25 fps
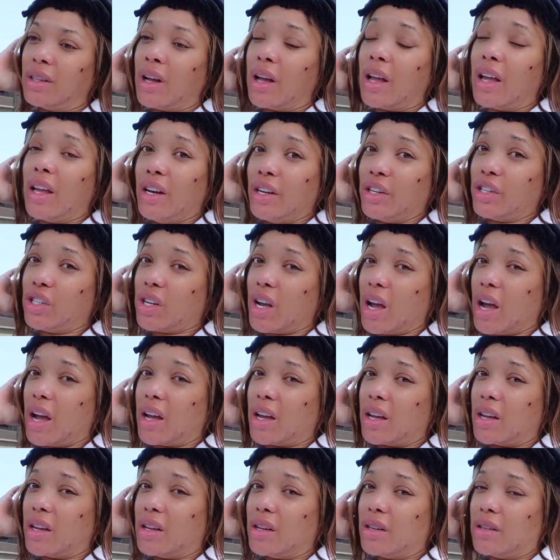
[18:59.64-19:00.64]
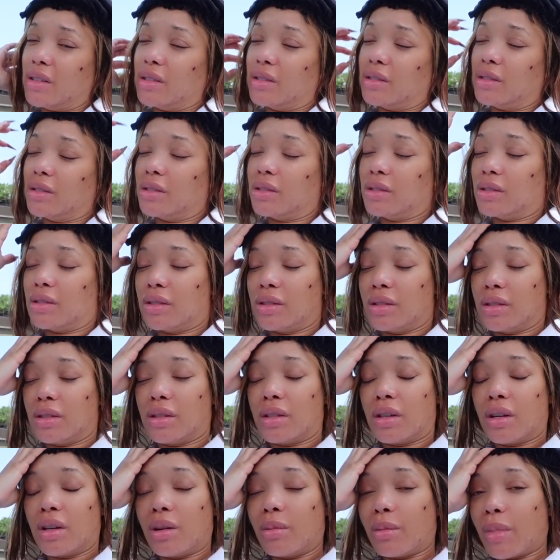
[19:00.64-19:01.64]
in the shade,
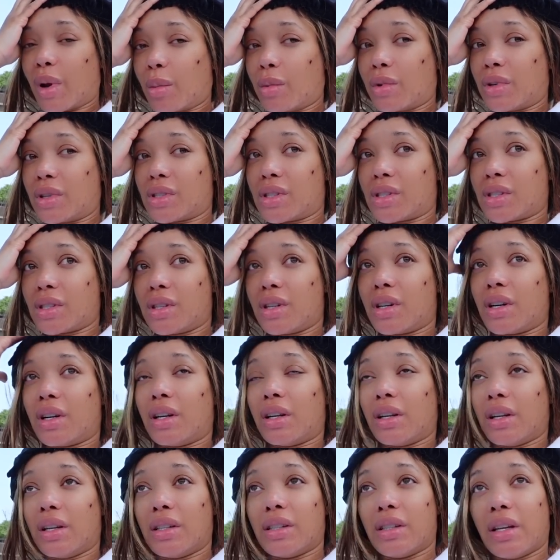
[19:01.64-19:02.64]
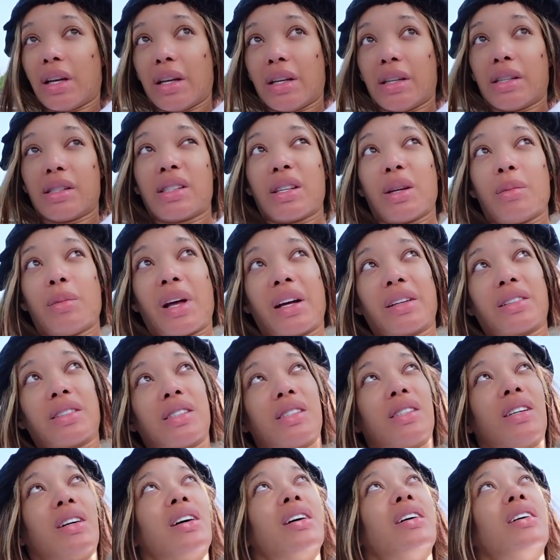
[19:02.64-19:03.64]
baby. The sun, it, it, it seemed like the
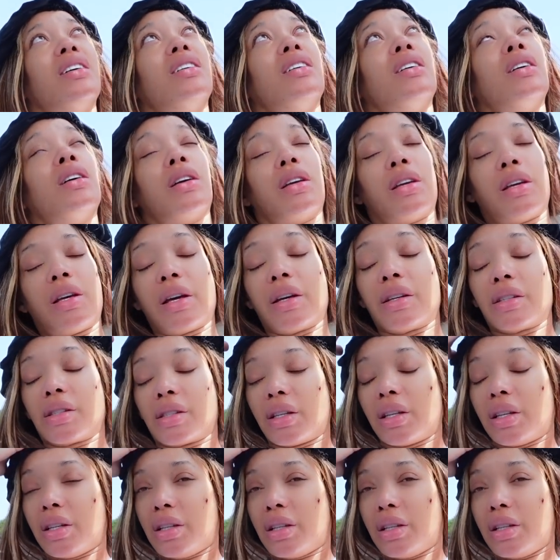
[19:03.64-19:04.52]
sun. Yes, it